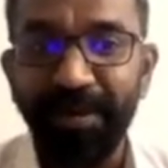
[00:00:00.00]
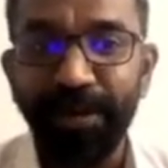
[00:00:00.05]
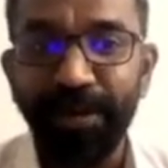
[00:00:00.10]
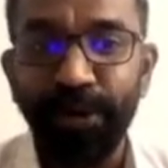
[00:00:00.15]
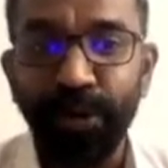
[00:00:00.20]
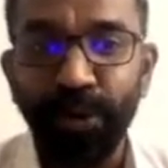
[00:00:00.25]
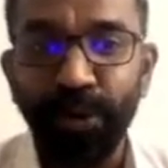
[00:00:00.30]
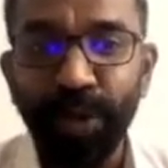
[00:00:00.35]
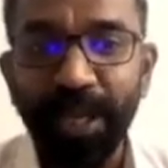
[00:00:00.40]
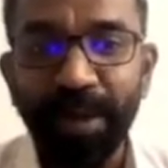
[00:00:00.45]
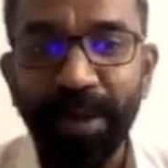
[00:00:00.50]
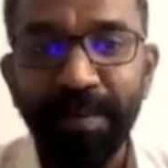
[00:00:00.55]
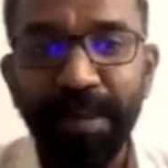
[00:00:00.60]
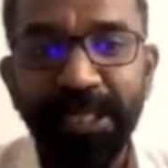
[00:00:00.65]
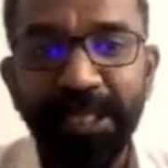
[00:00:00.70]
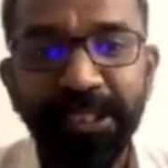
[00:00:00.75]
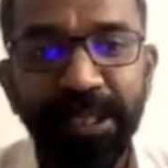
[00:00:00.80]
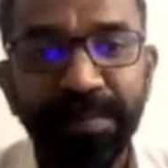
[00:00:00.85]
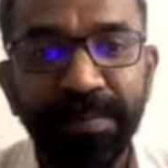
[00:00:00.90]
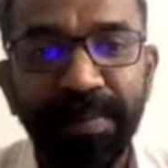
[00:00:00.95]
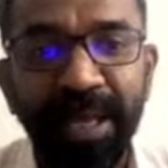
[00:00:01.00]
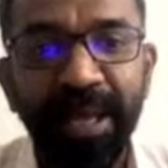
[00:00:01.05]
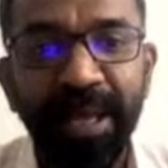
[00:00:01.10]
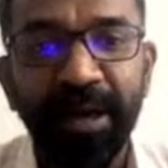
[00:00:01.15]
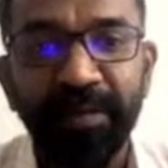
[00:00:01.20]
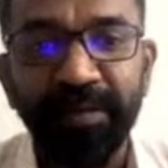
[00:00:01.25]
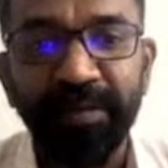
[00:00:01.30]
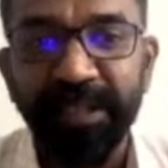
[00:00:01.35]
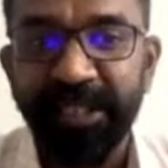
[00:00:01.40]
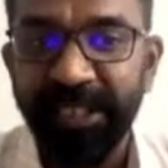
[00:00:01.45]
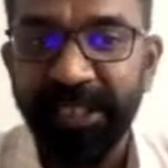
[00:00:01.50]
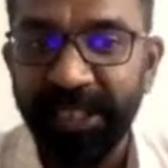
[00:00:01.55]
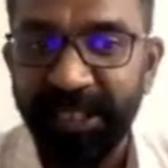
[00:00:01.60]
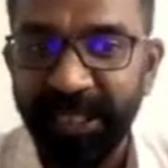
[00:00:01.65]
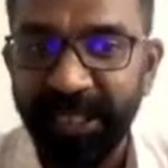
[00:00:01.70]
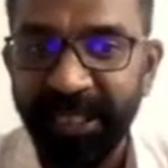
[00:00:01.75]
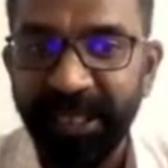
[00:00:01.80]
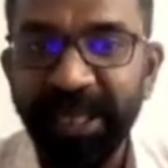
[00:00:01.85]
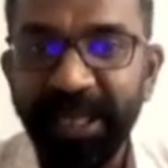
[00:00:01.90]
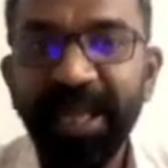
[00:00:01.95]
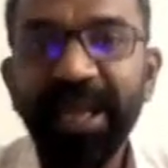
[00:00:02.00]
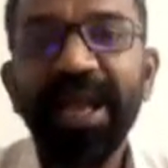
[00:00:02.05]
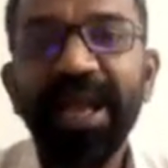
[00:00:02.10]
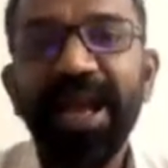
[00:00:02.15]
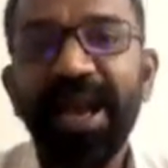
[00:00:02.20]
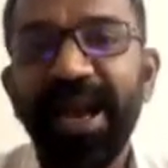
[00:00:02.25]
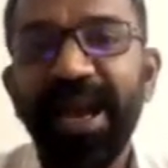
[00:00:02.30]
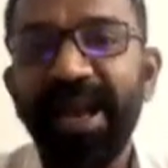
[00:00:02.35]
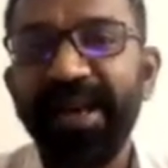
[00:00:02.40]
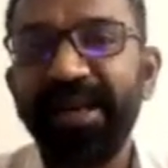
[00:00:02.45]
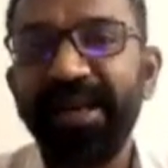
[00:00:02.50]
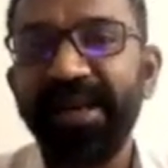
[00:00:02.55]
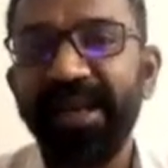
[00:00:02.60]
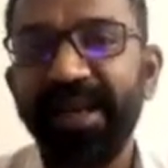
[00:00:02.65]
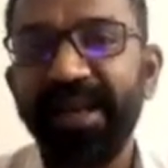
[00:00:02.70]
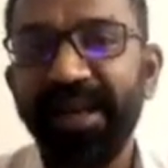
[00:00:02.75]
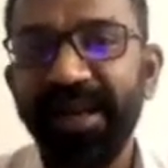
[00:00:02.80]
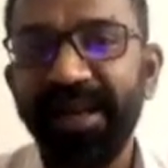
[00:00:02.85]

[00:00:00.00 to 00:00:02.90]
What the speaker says: doing a master plan of the city and